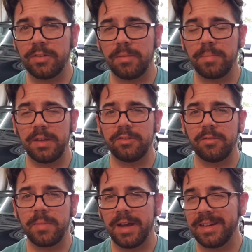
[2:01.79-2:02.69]
some peace
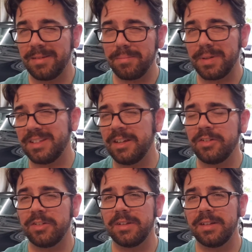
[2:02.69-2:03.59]
of mind and
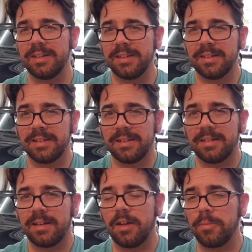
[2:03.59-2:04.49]
potentially
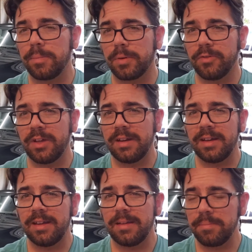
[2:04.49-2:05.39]
help prevent
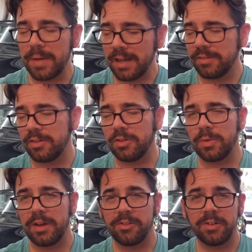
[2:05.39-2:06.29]
a bad
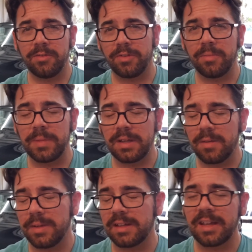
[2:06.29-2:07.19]
situation from
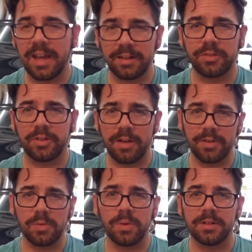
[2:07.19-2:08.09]
becoming a
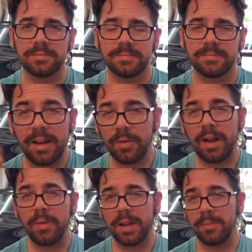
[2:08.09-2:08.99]
catastrophic one. Now would
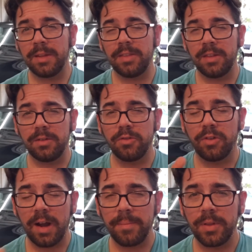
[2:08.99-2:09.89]
I recommend that you
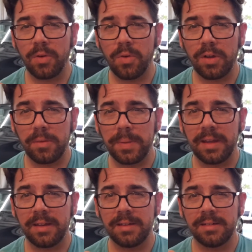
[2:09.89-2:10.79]
drop the oil
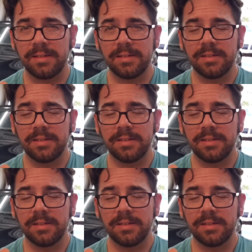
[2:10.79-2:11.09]
pan